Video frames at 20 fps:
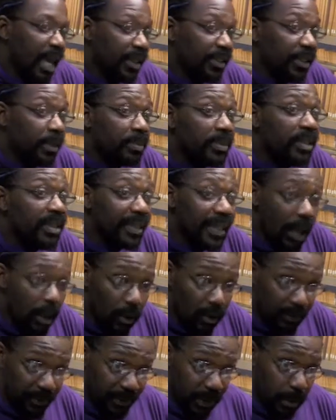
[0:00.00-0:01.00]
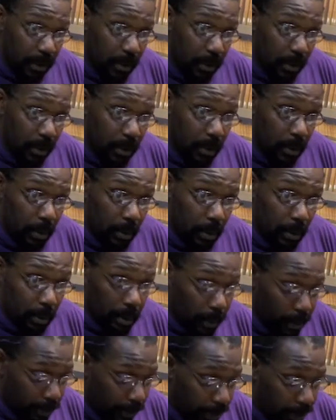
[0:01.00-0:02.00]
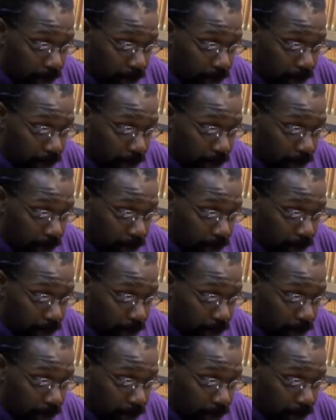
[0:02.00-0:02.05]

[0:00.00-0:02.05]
at themselves. Okay.